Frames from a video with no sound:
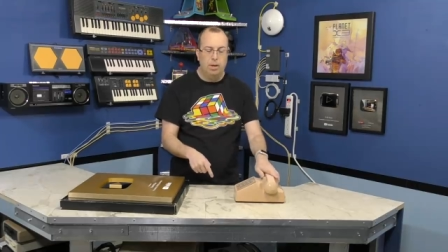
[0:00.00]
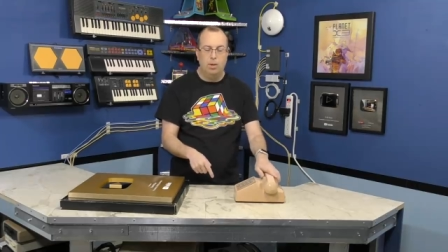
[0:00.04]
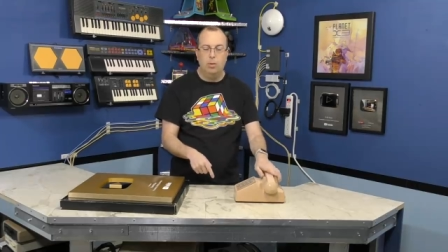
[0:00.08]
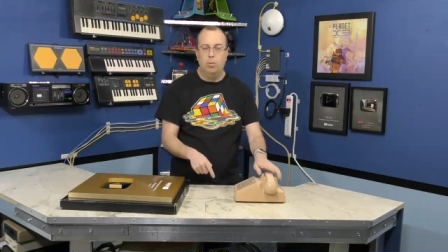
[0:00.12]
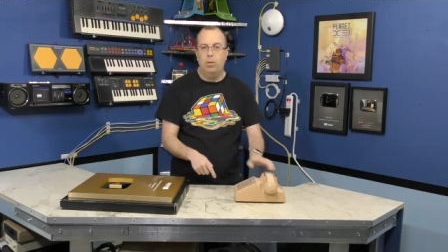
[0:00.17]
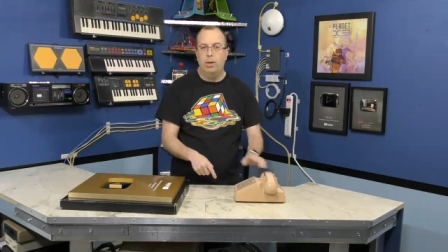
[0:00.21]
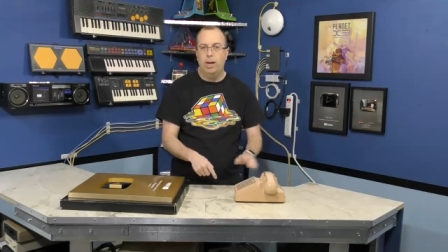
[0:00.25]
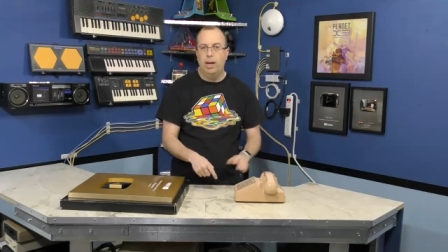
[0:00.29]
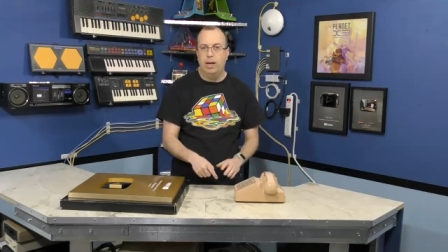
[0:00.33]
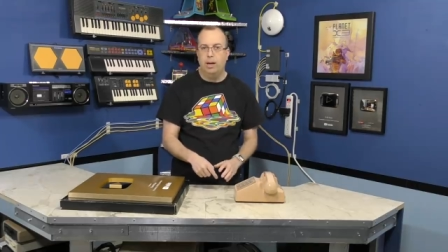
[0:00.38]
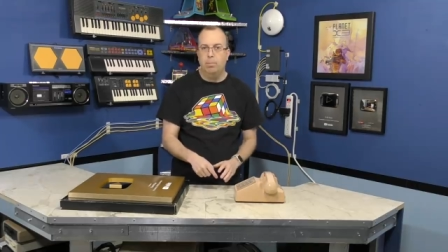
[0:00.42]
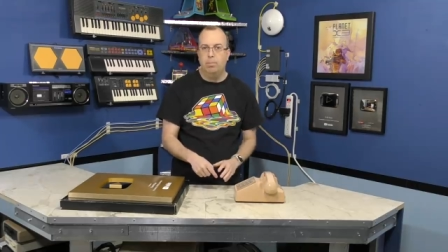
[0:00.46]
you
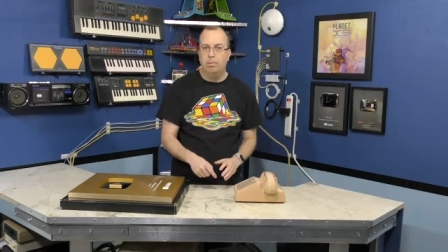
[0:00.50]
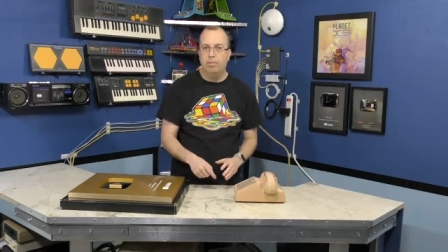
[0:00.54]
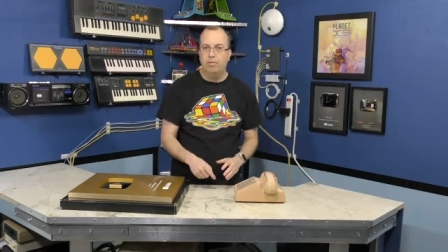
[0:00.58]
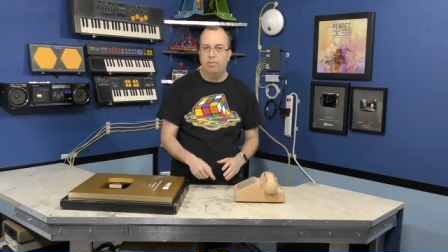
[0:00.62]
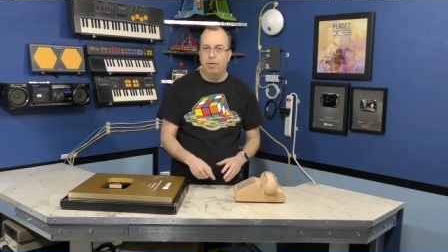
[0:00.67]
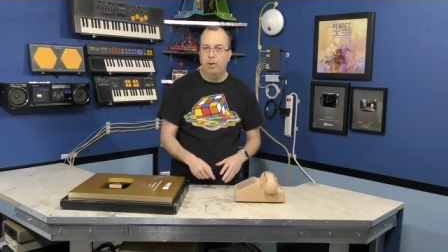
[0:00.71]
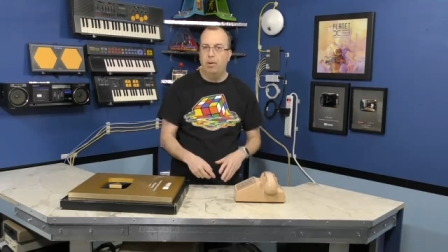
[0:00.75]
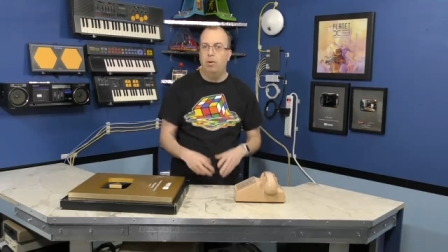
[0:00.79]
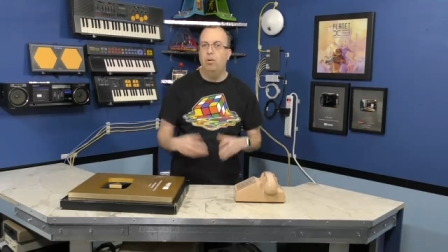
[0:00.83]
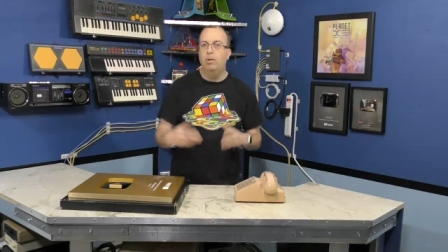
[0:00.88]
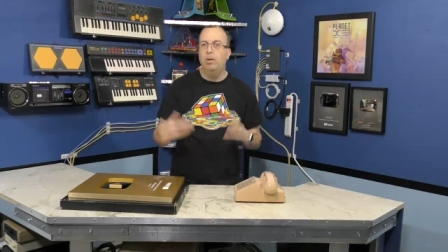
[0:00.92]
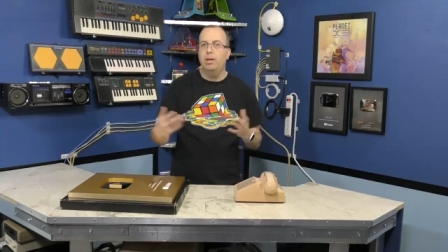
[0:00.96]
would hang up the
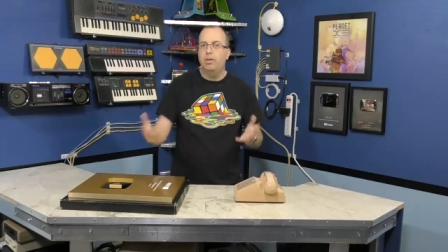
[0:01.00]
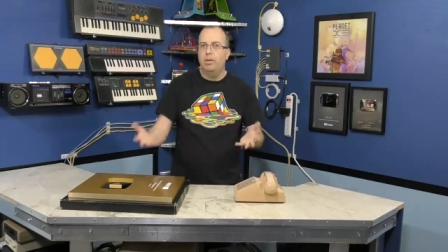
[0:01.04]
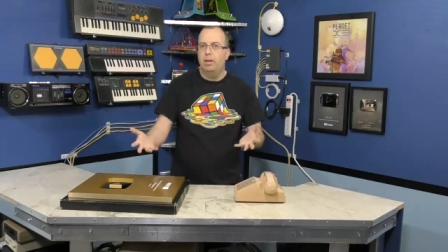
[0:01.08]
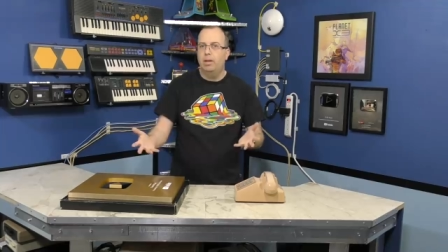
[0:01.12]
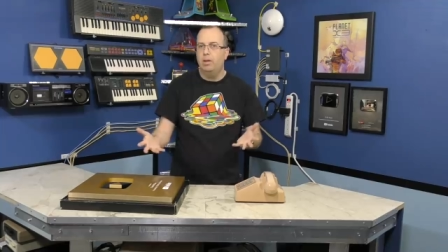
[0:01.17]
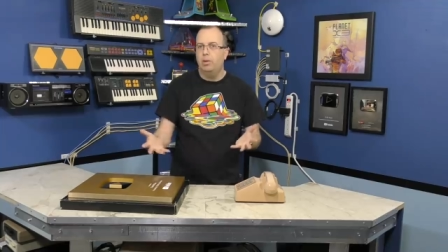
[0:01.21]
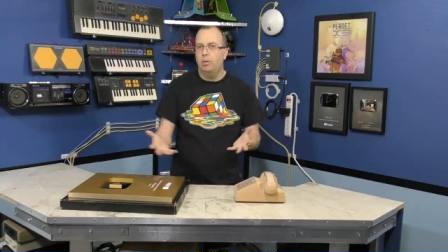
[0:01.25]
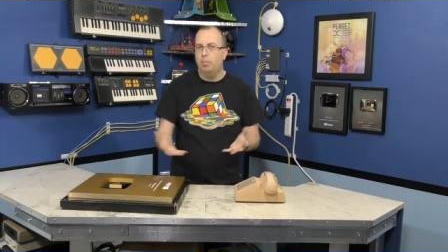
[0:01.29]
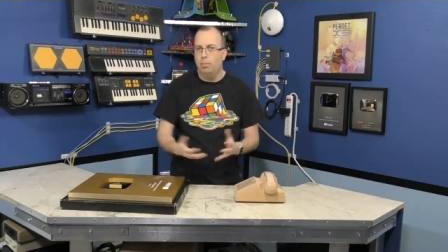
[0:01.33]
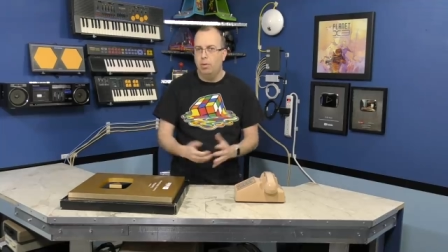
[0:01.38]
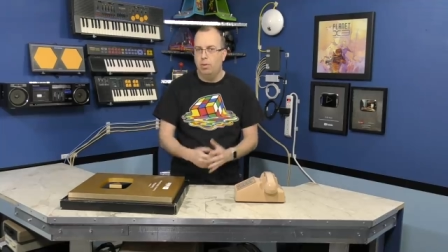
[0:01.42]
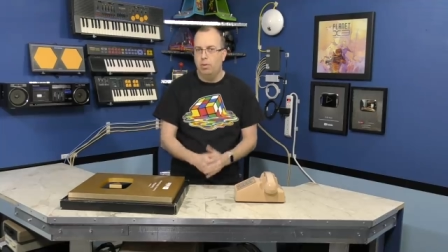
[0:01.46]
phone, and
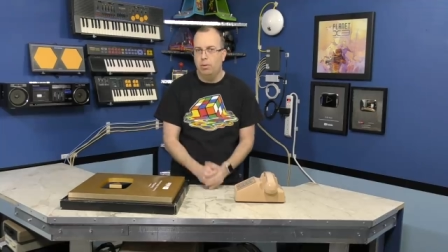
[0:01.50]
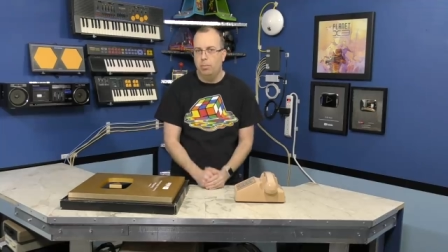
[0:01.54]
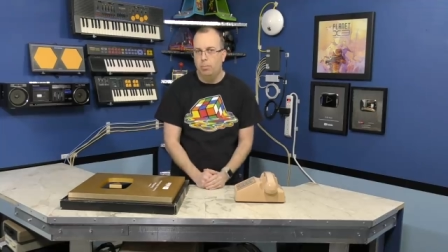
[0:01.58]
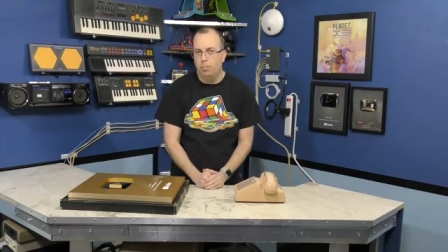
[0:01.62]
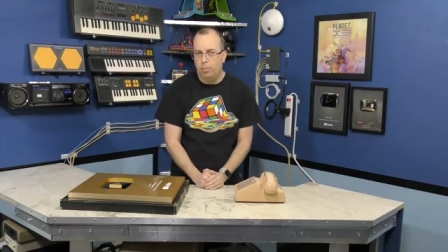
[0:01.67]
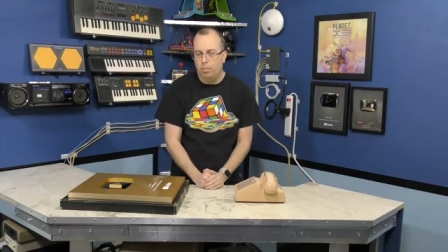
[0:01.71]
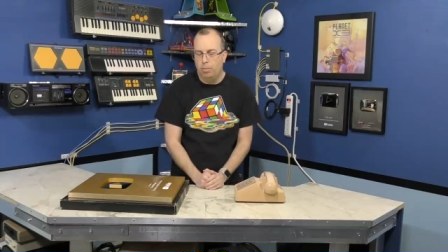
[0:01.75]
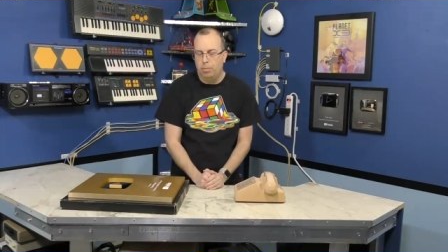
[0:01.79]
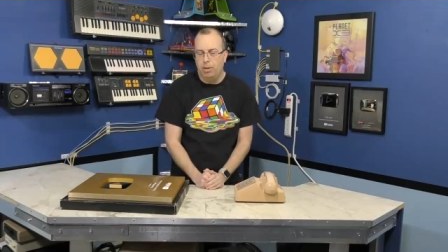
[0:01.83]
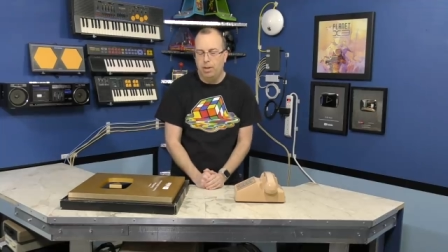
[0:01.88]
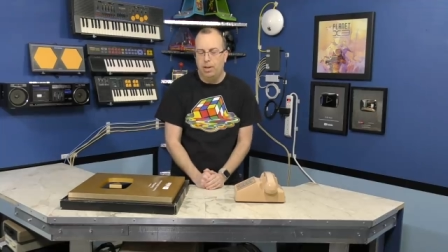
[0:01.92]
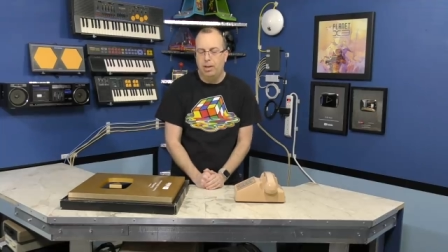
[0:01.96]
then your modem
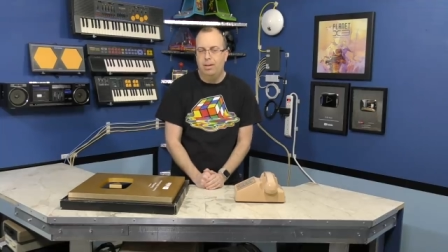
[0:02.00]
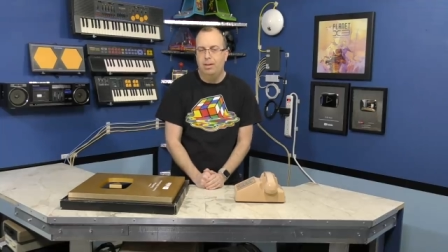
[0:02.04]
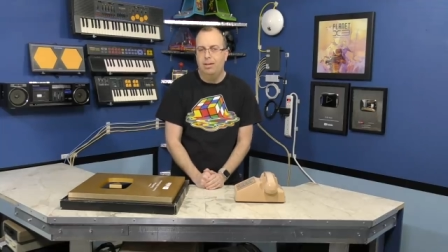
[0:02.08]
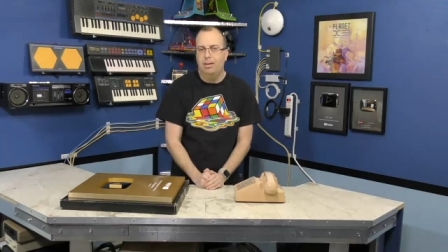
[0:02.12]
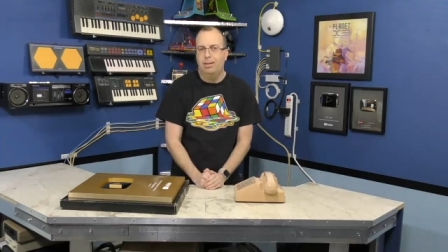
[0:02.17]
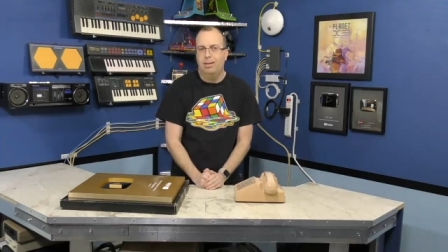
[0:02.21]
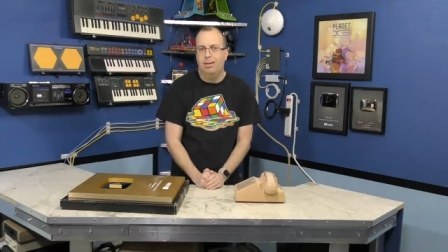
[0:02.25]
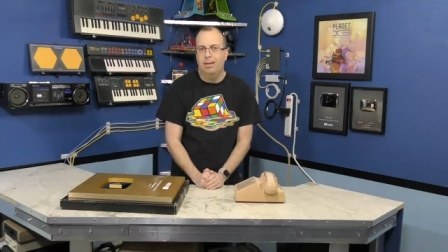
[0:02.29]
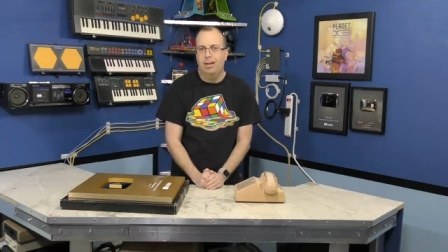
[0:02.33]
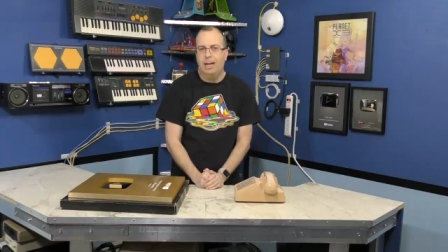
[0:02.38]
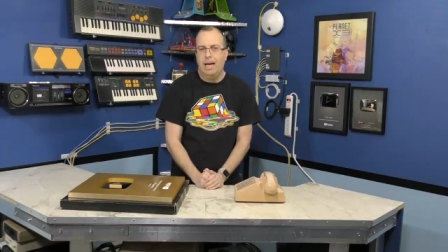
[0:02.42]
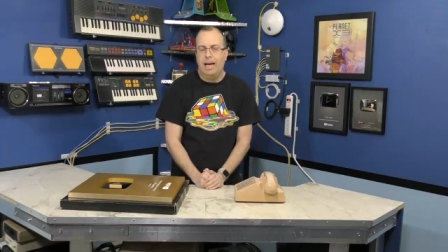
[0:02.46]
would be
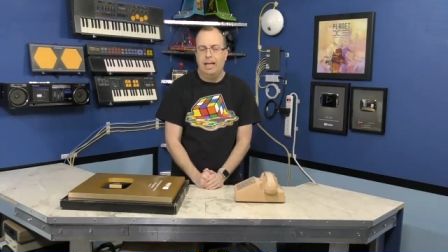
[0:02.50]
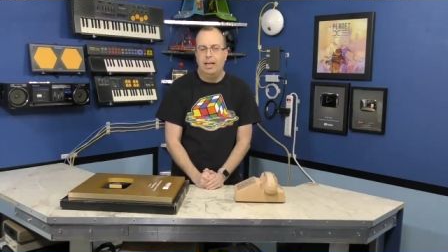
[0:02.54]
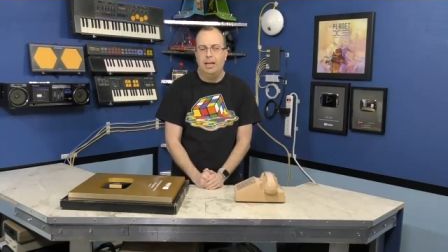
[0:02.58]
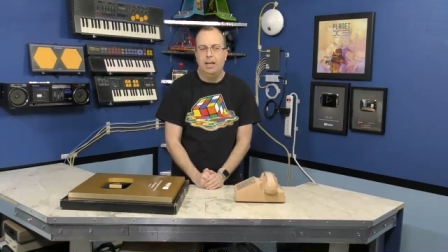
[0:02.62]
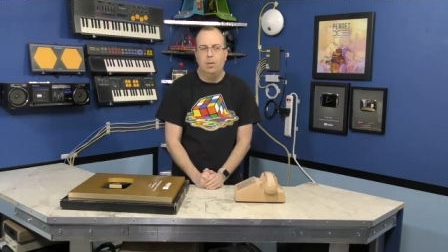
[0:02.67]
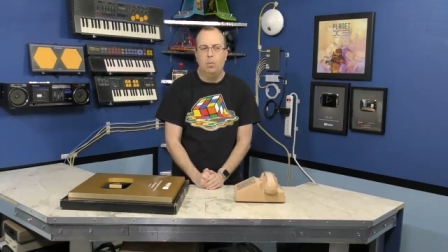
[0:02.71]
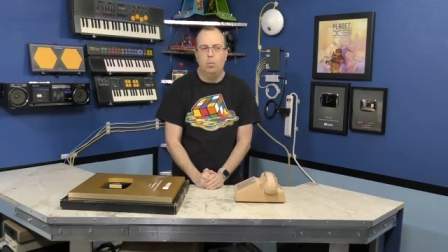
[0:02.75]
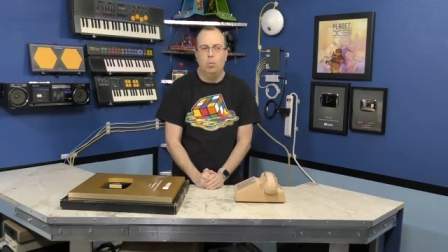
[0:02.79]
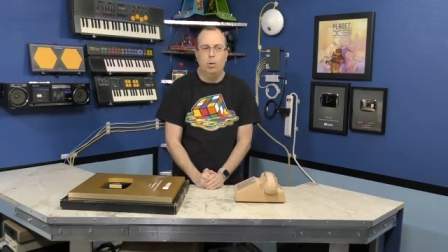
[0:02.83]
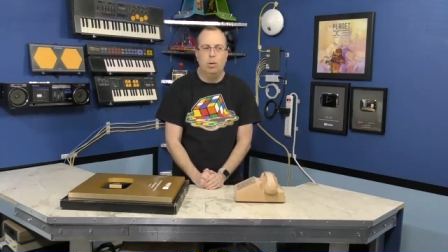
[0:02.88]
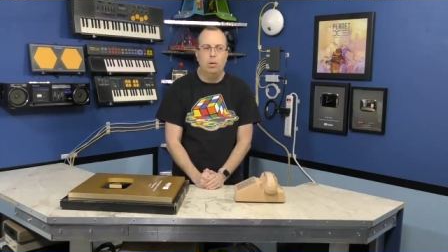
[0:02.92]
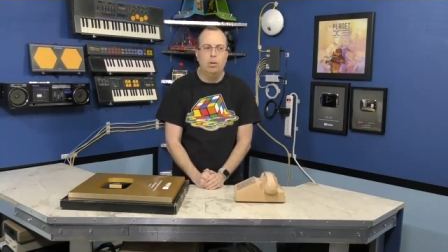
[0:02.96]

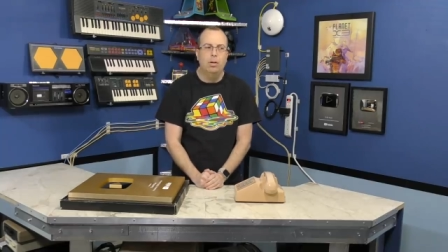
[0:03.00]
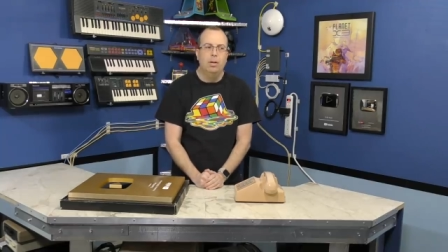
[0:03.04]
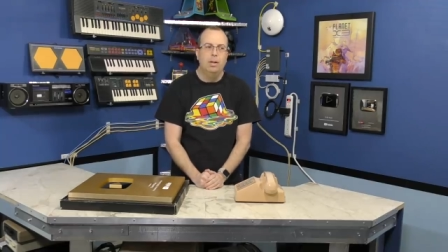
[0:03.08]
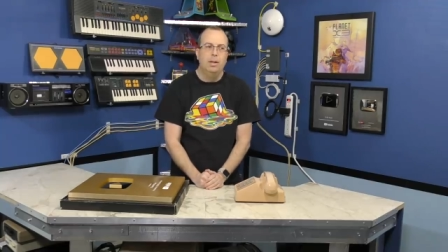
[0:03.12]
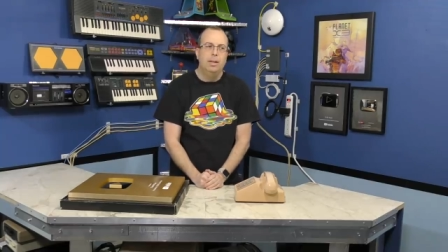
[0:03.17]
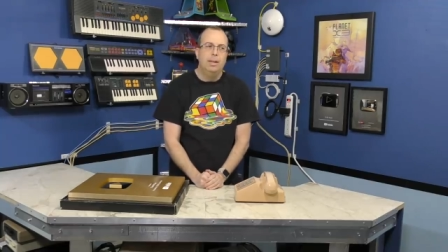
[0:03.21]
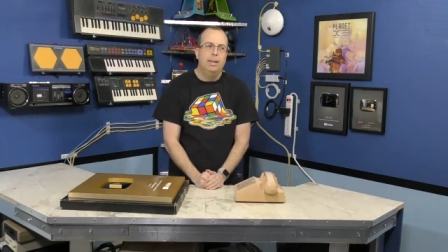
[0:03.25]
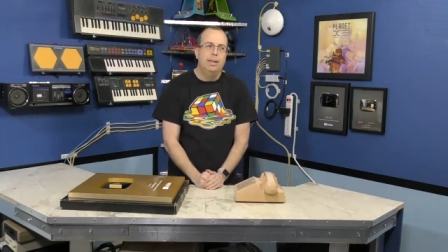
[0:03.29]
connected. Well,